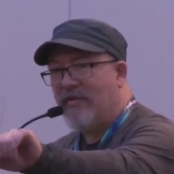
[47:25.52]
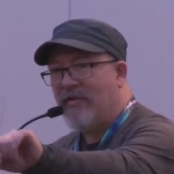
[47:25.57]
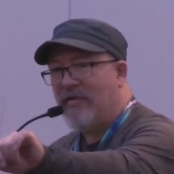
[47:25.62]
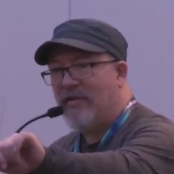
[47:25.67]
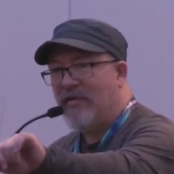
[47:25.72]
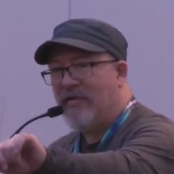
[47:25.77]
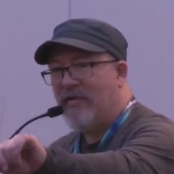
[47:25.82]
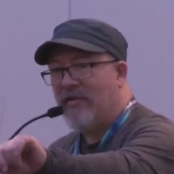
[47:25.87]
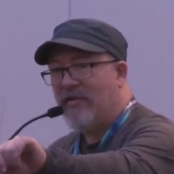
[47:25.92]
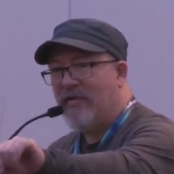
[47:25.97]

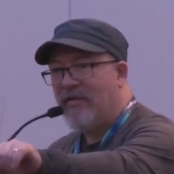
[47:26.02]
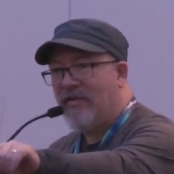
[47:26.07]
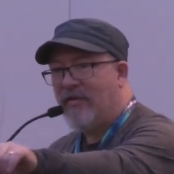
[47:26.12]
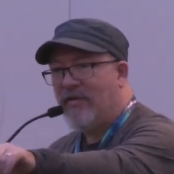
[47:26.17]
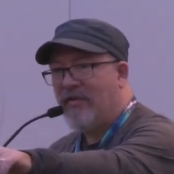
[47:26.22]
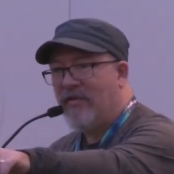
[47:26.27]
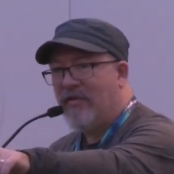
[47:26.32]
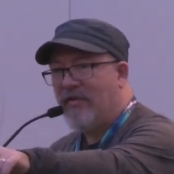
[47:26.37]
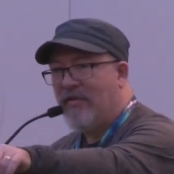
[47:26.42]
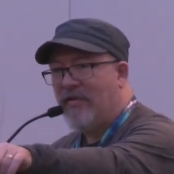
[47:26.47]

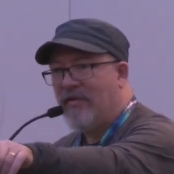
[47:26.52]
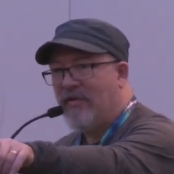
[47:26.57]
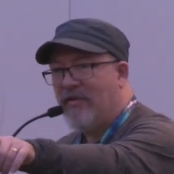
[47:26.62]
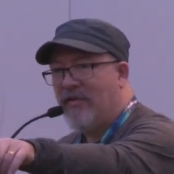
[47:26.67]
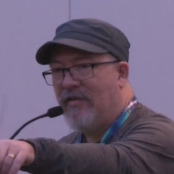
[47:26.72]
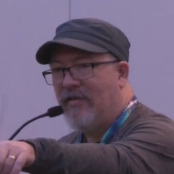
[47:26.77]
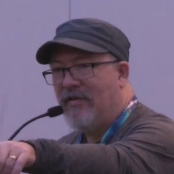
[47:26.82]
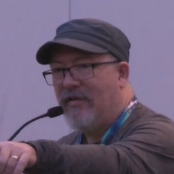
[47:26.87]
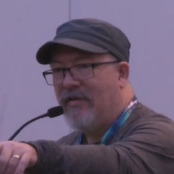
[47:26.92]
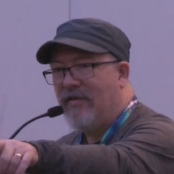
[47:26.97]

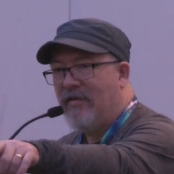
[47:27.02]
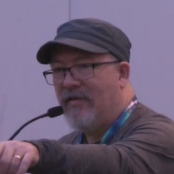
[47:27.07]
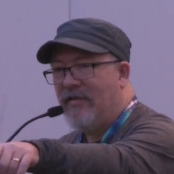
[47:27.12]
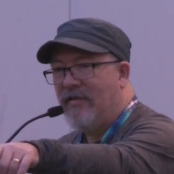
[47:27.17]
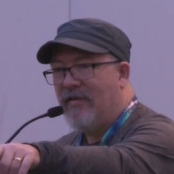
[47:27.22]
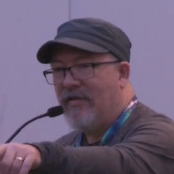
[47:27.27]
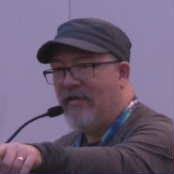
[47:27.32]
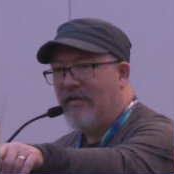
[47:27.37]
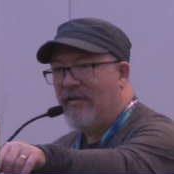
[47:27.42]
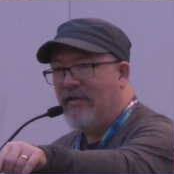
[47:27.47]

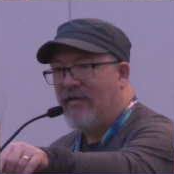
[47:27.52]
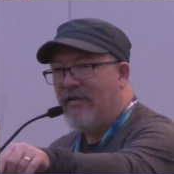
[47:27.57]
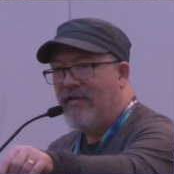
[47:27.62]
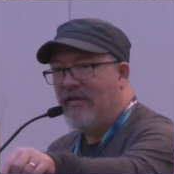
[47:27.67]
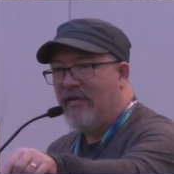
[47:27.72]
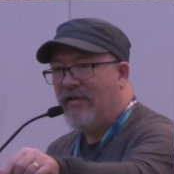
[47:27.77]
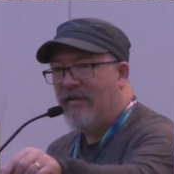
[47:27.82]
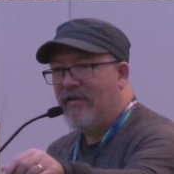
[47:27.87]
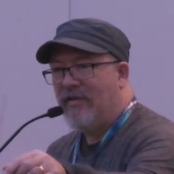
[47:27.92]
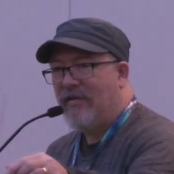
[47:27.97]

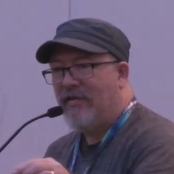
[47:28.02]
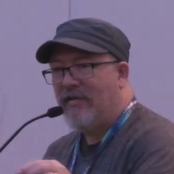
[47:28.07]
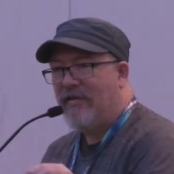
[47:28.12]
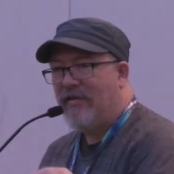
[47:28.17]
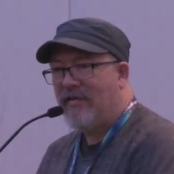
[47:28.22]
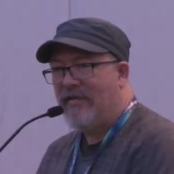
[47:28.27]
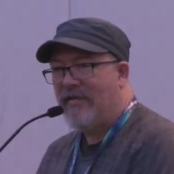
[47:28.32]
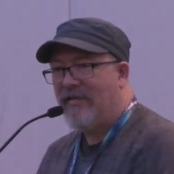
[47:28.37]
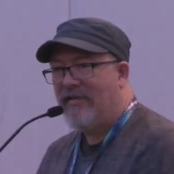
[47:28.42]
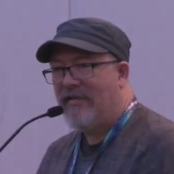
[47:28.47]

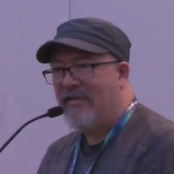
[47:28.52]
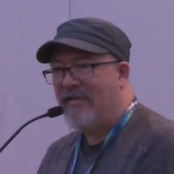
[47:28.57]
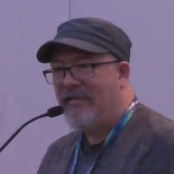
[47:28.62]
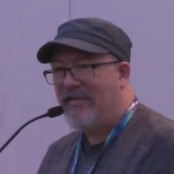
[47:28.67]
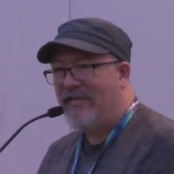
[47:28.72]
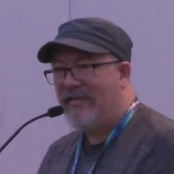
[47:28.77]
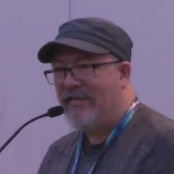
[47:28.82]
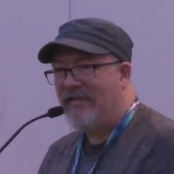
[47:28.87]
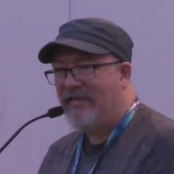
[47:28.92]
(silence)